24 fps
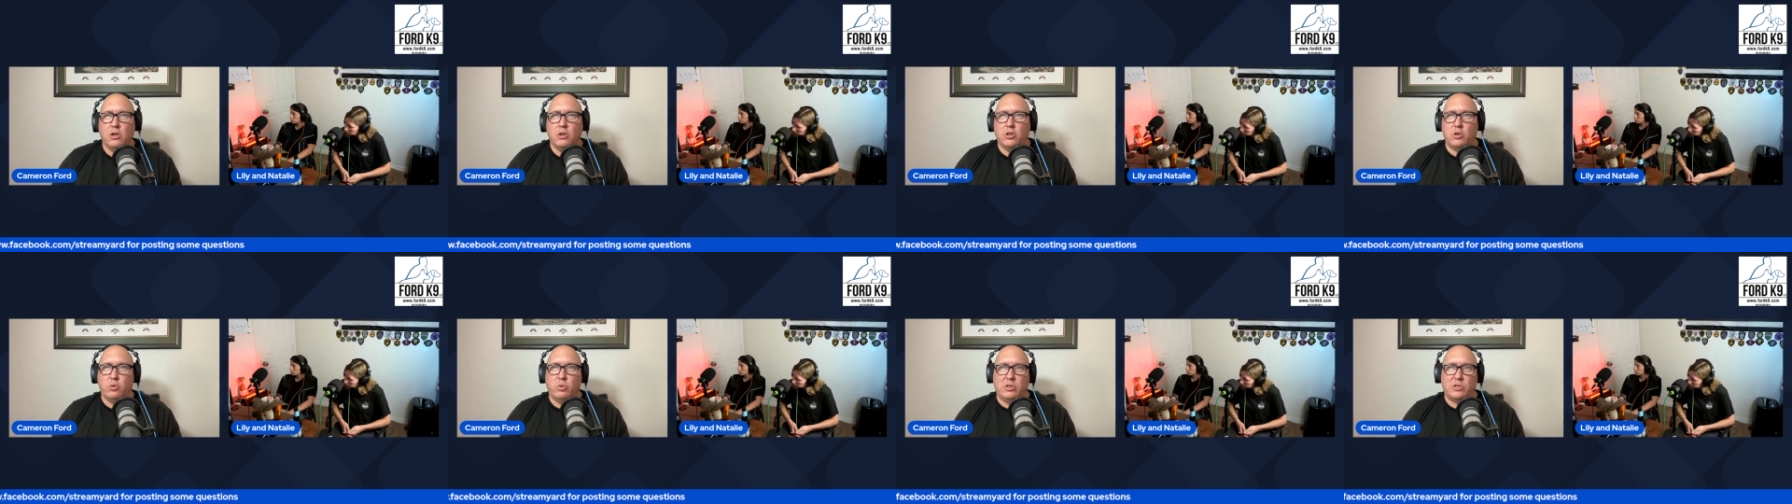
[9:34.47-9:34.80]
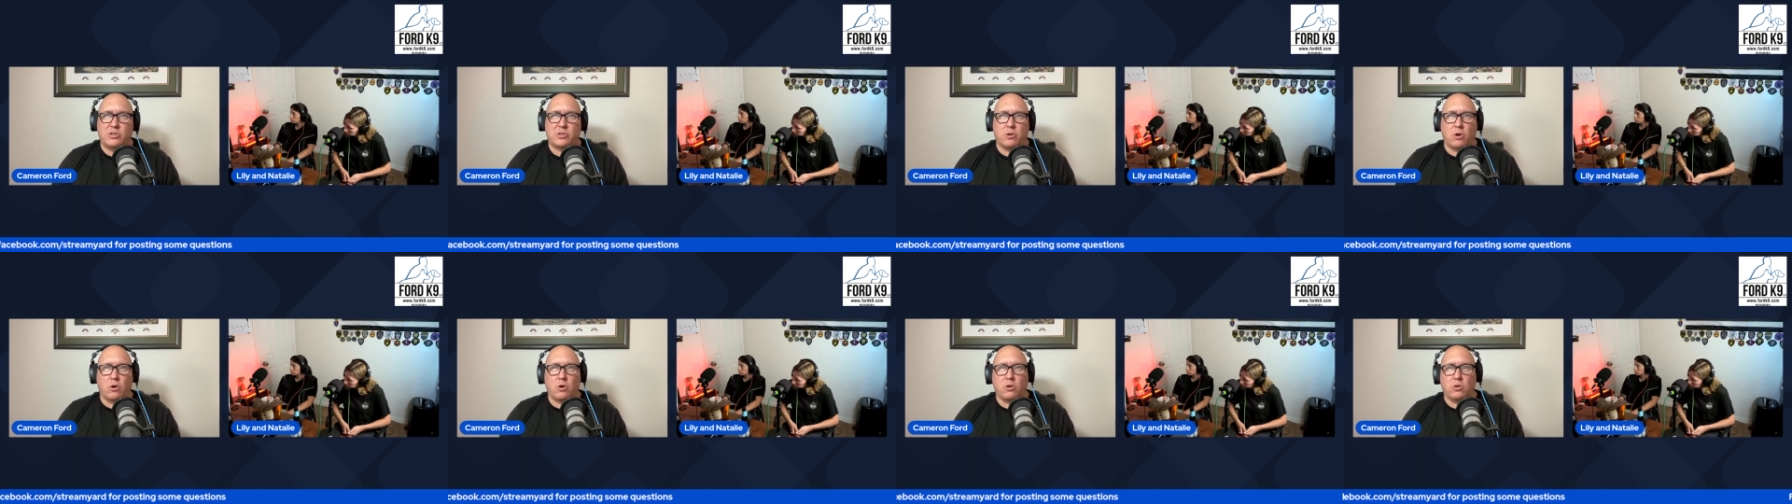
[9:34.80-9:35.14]
do we
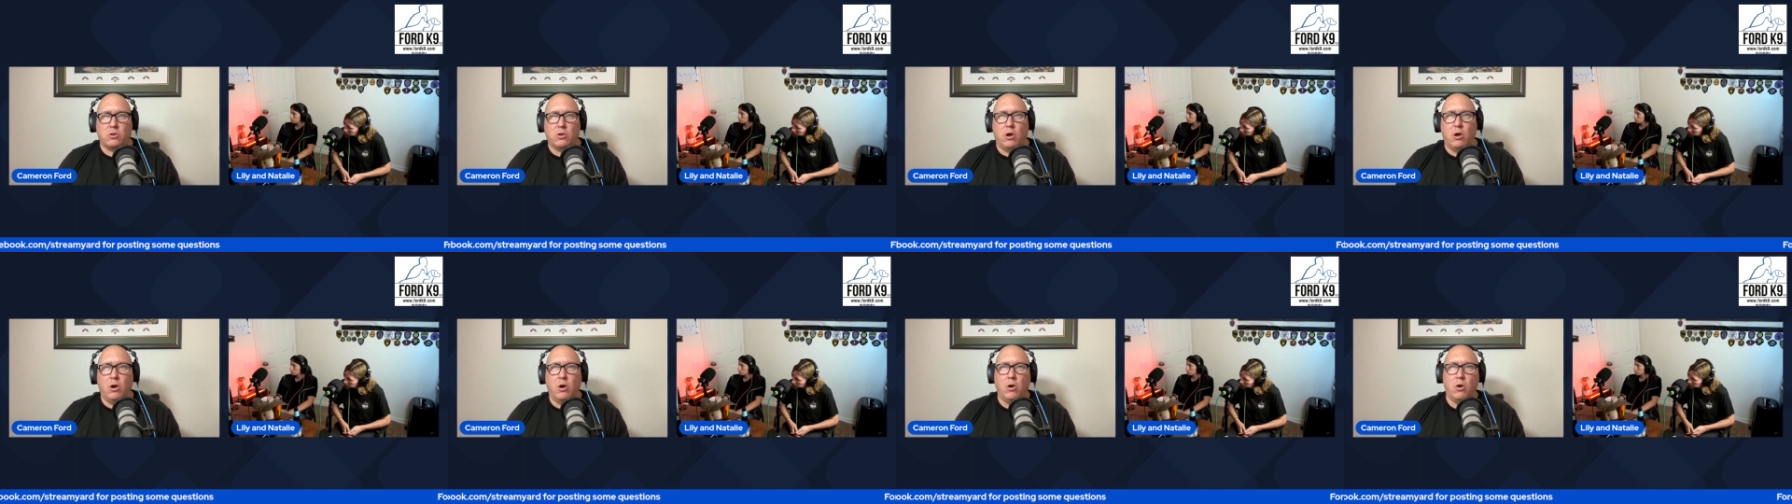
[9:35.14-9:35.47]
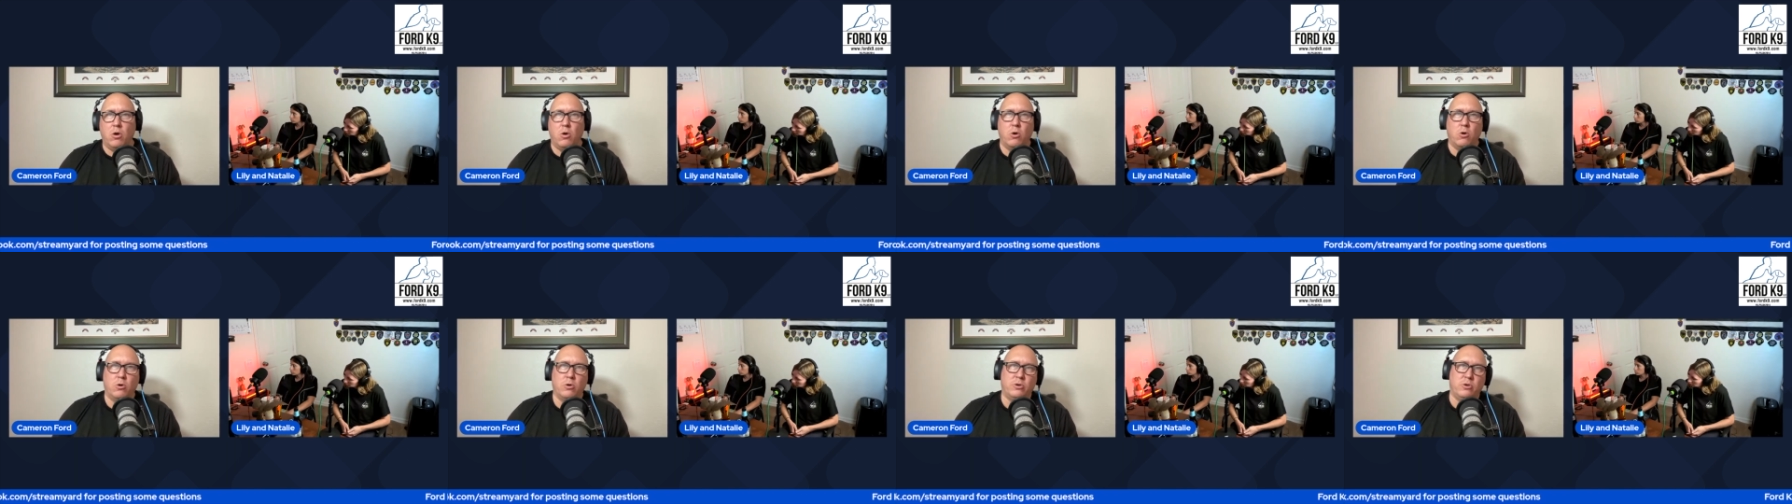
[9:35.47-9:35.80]
start
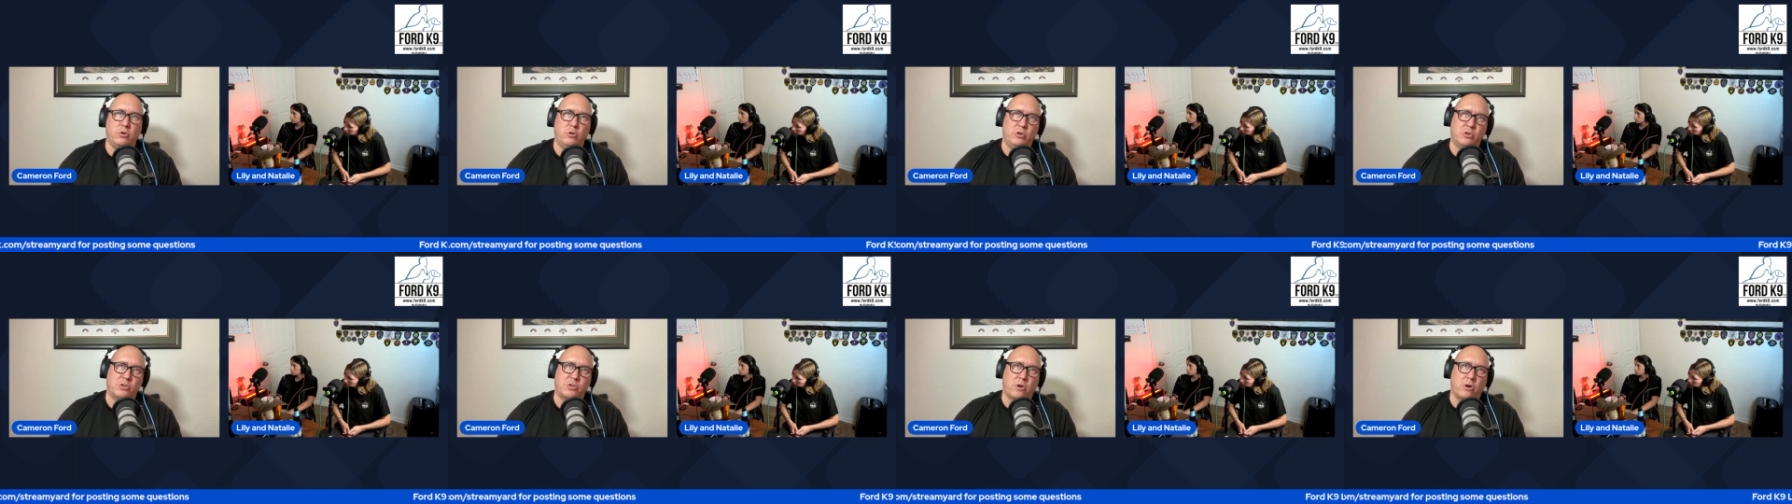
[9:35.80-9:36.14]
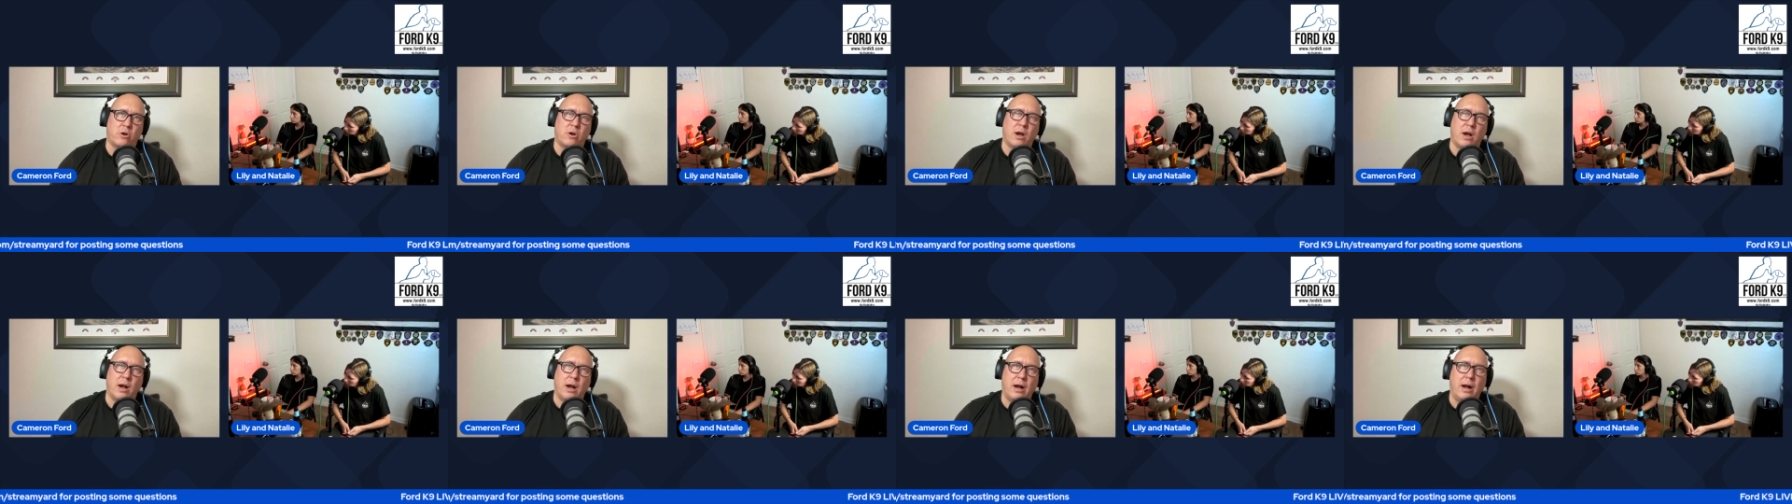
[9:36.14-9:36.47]
low, do you
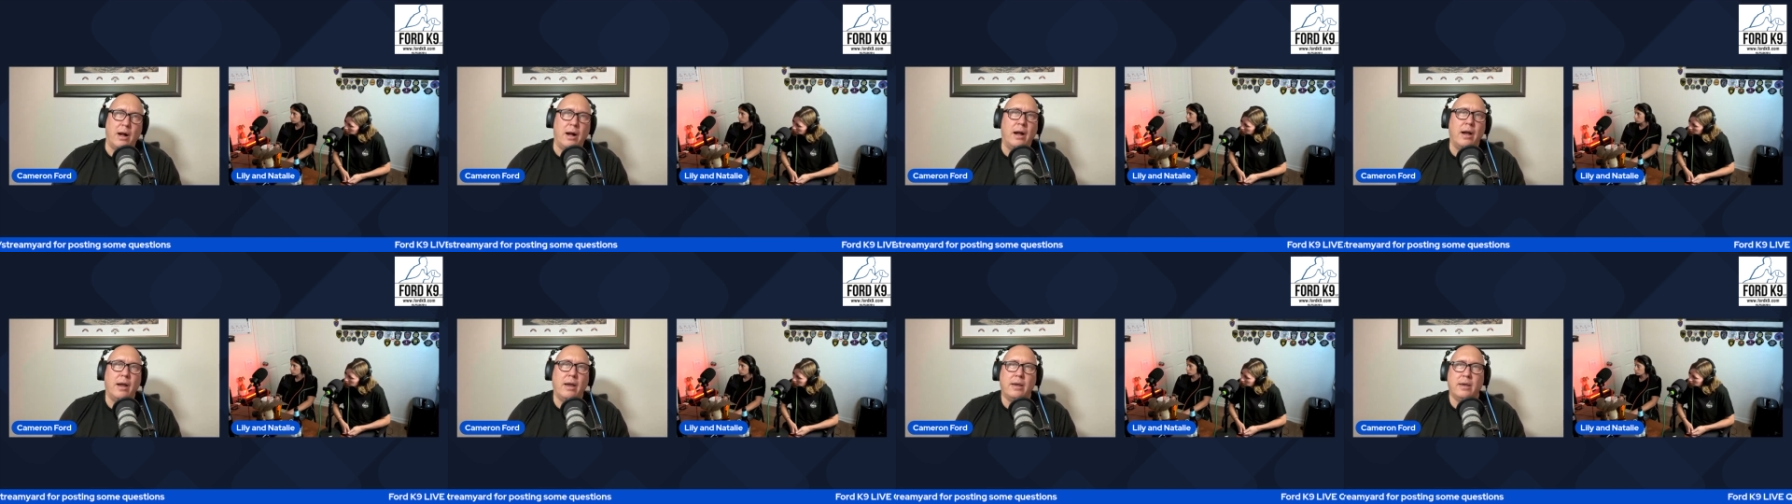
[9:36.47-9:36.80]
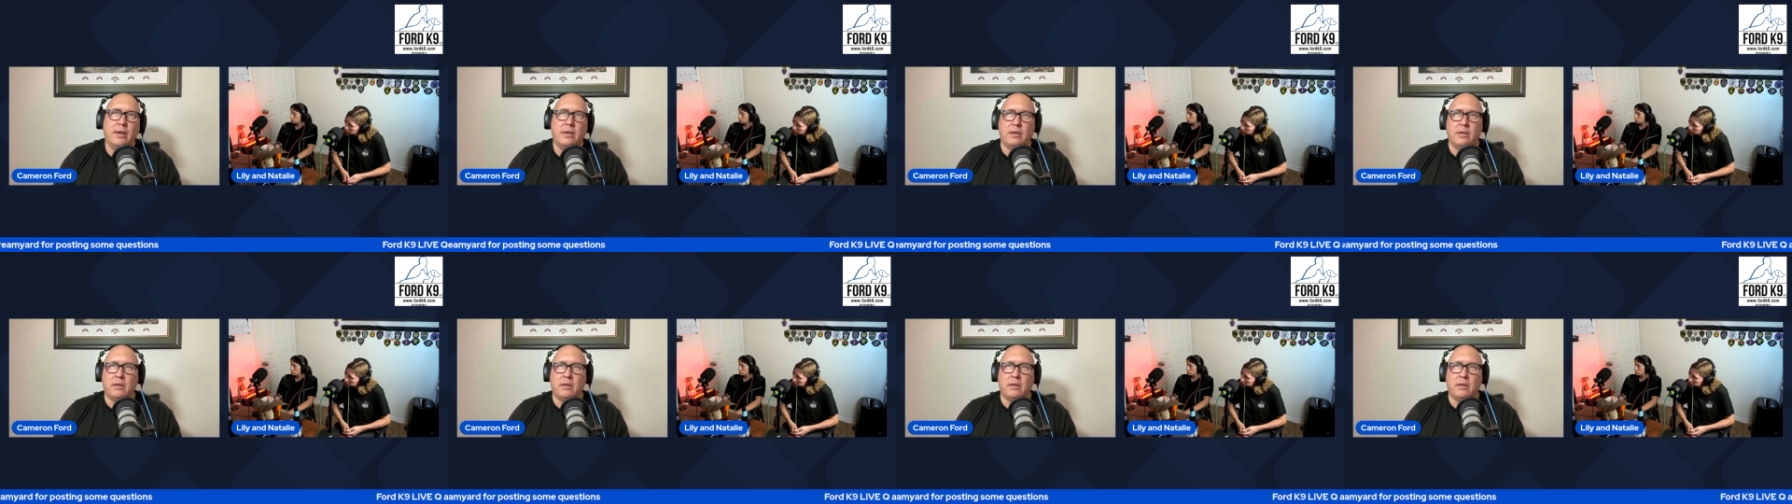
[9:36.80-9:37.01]
start high,